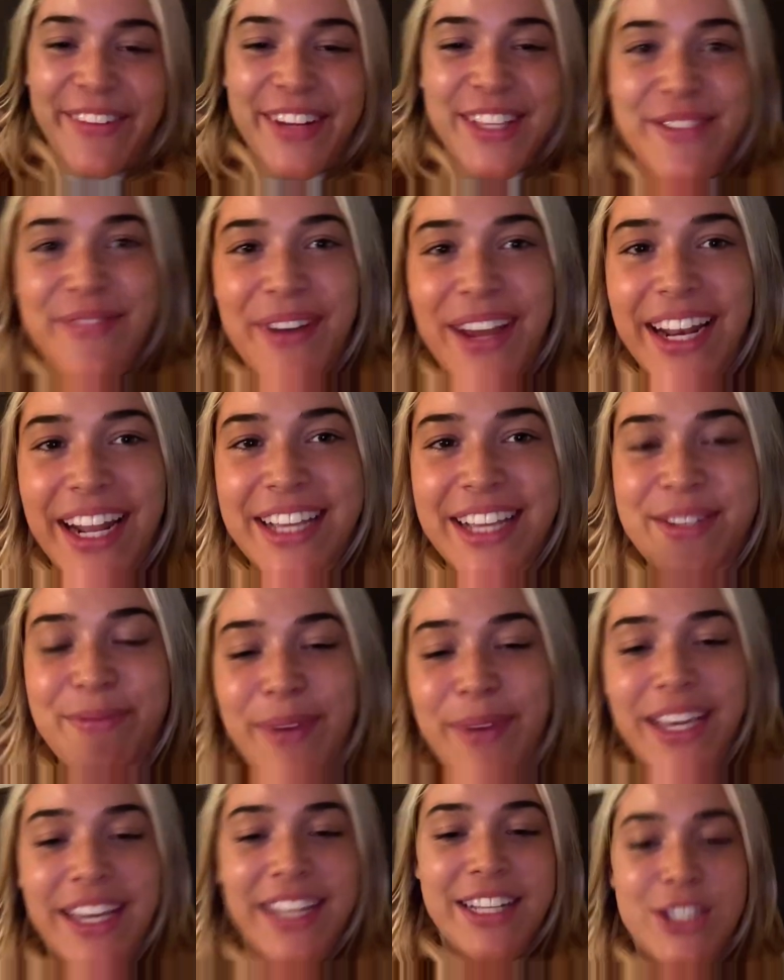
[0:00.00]
When's my
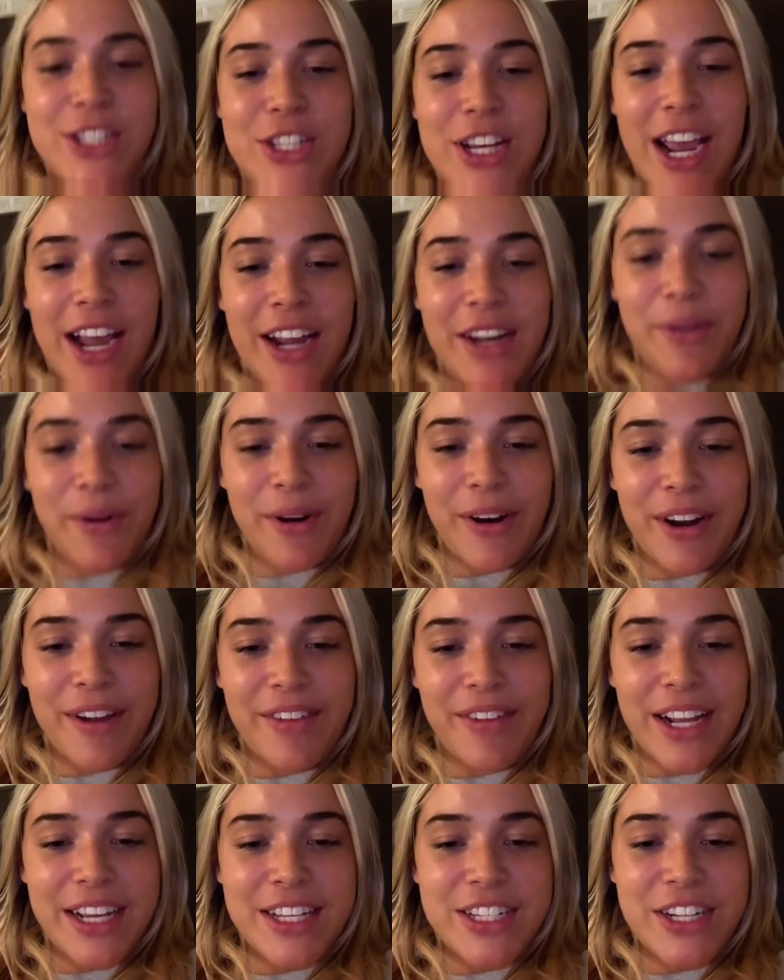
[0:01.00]
next meet? In
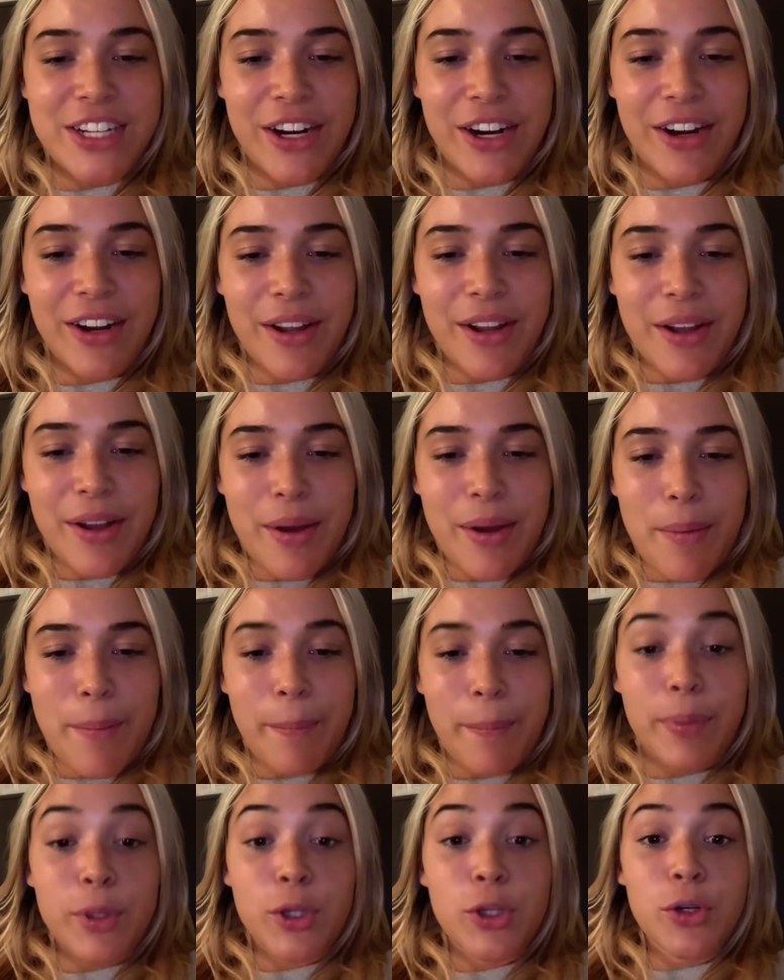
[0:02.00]
January of next year.
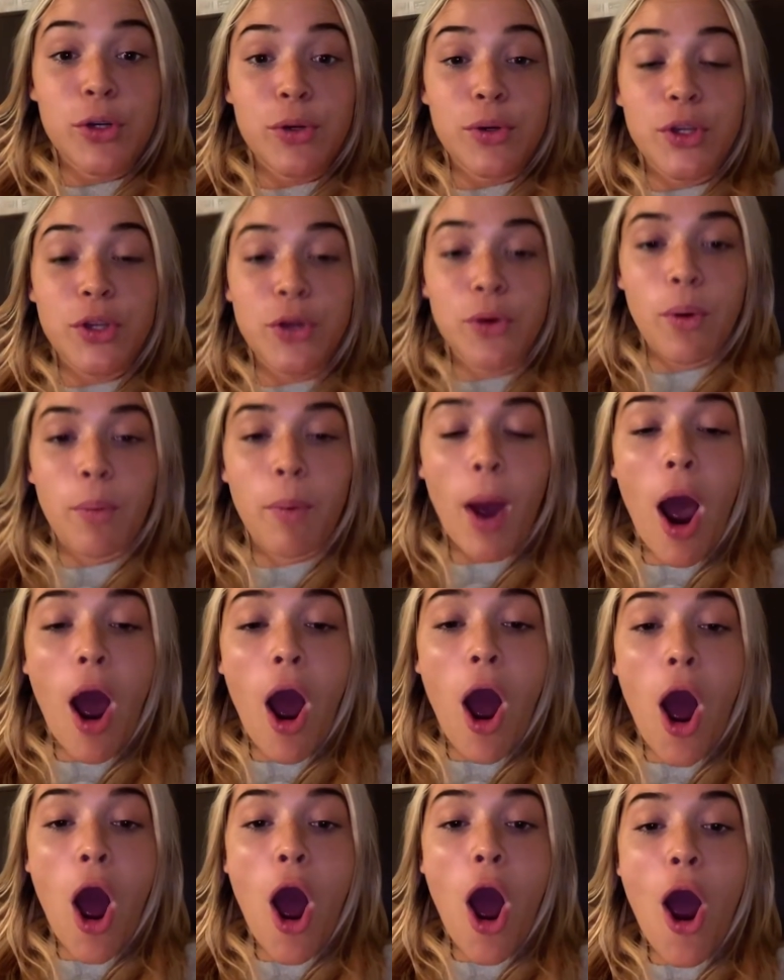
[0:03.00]
Blue you.
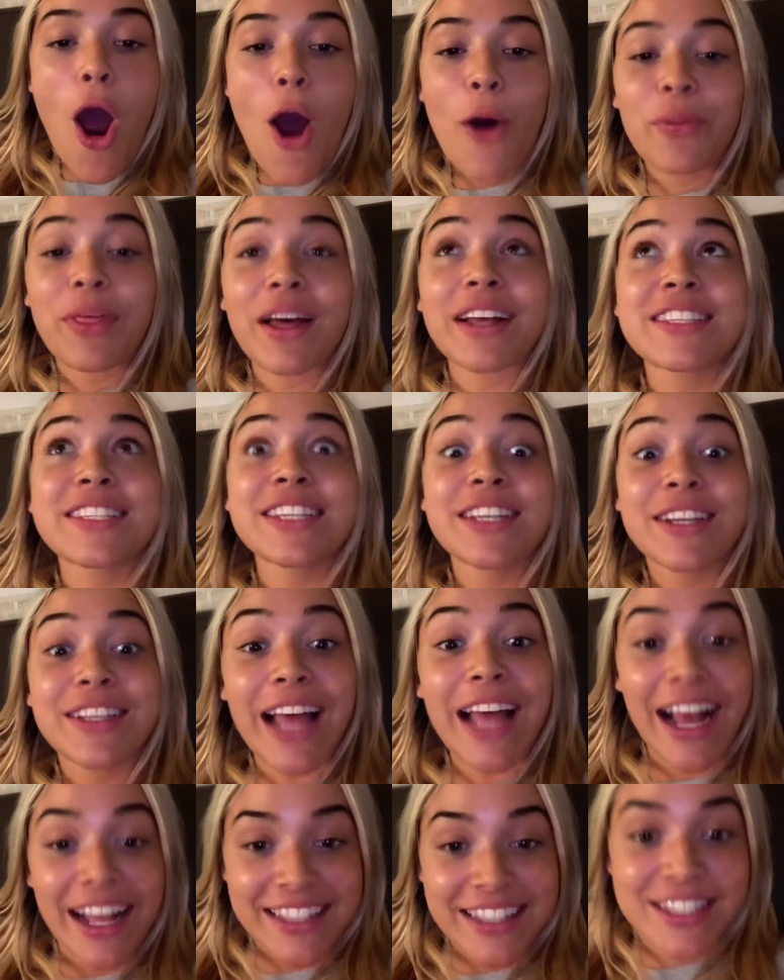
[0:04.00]
Ab- oh,
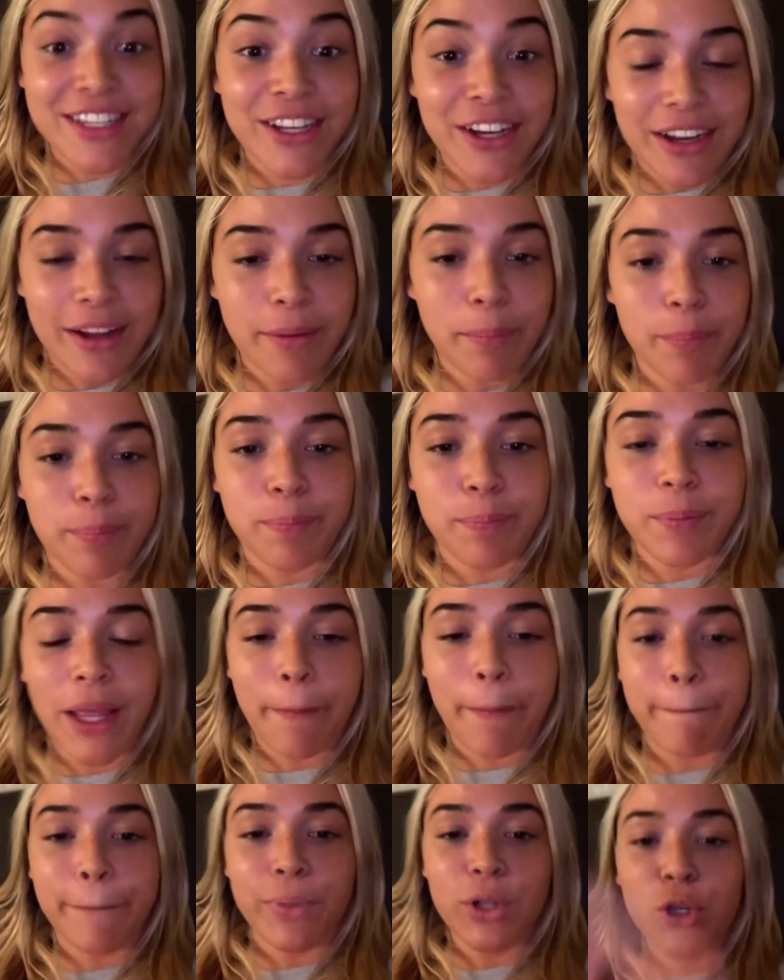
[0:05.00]
that's that's good.
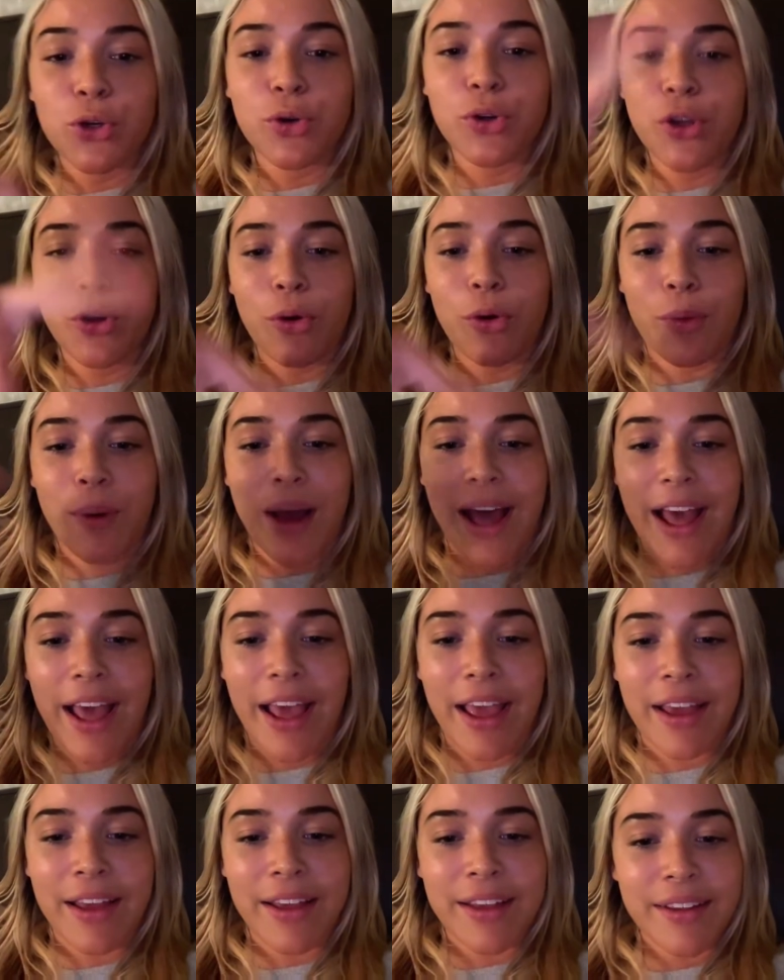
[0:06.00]
Like blew you
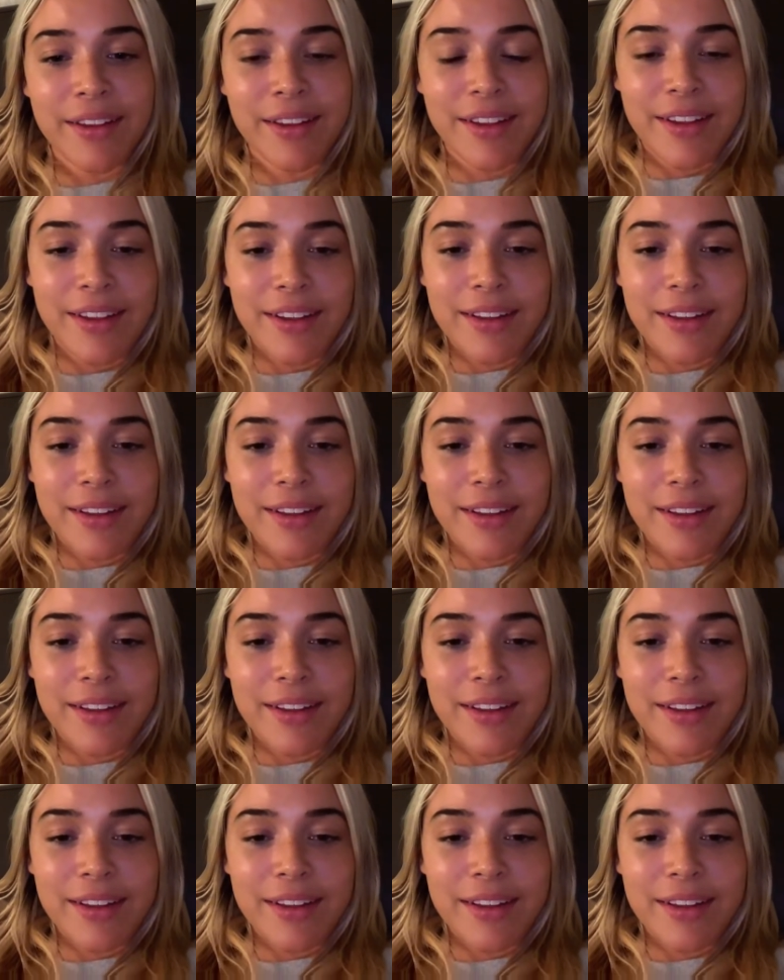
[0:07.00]
away.